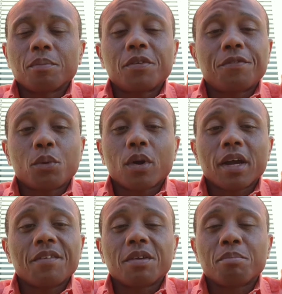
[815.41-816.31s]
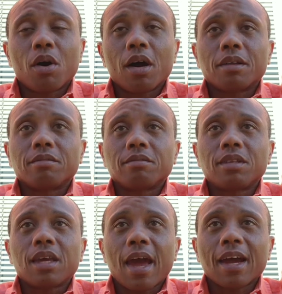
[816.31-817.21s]
before I even bought
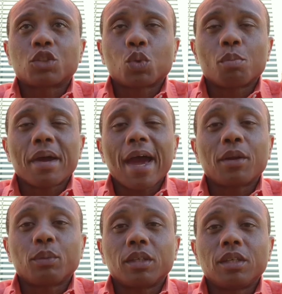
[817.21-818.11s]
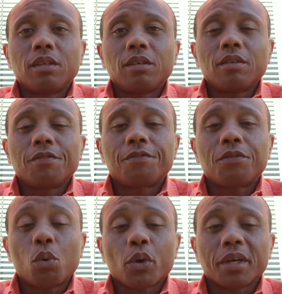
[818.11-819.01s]
the actual battery
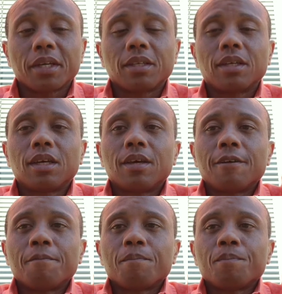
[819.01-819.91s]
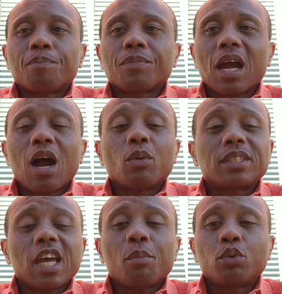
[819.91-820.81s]
for it, I
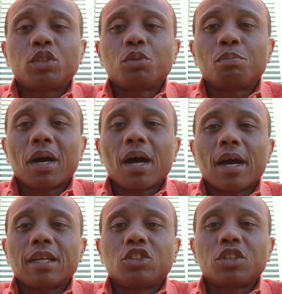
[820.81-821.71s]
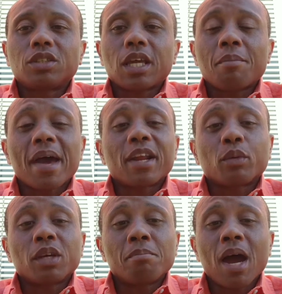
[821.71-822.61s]
was able to buy just a
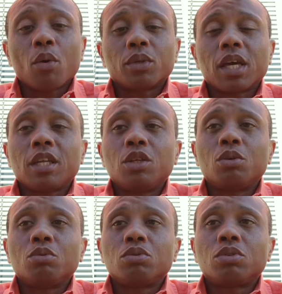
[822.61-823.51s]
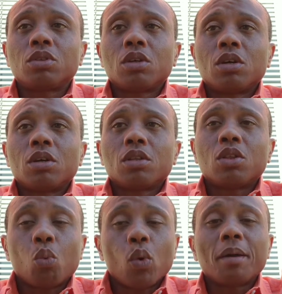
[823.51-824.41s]
battery mount and use
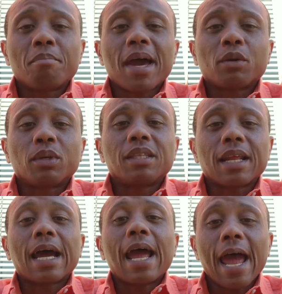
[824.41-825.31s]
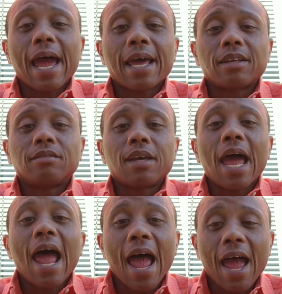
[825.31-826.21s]
the one battery that I had
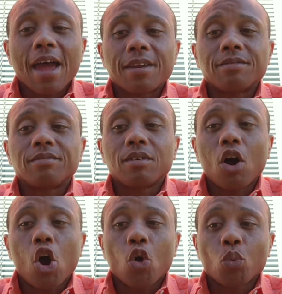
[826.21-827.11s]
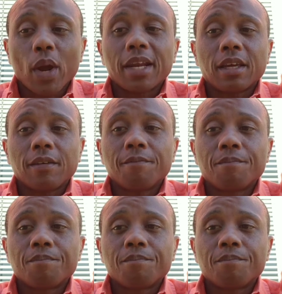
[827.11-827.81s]
already